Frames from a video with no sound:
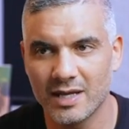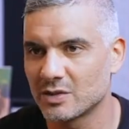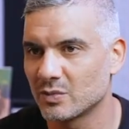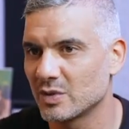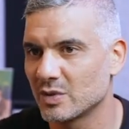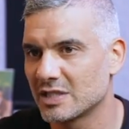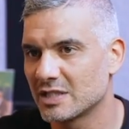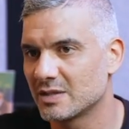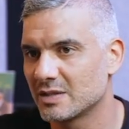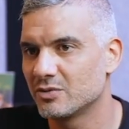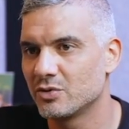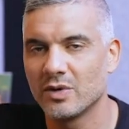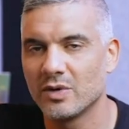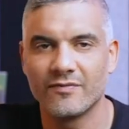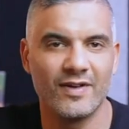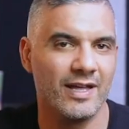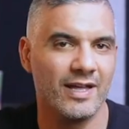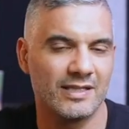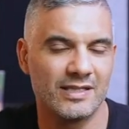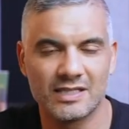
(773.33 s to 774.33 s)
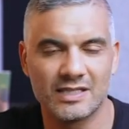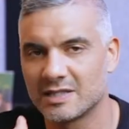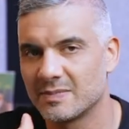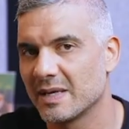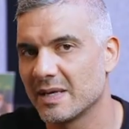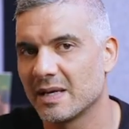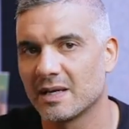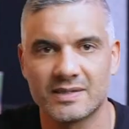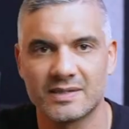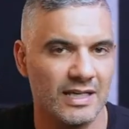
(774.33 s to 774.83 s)
and we do events and
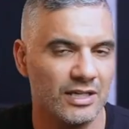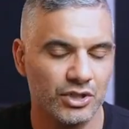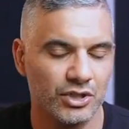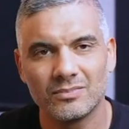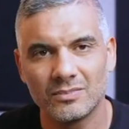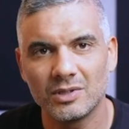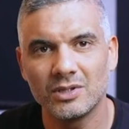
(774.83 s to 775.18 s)
speak on stages.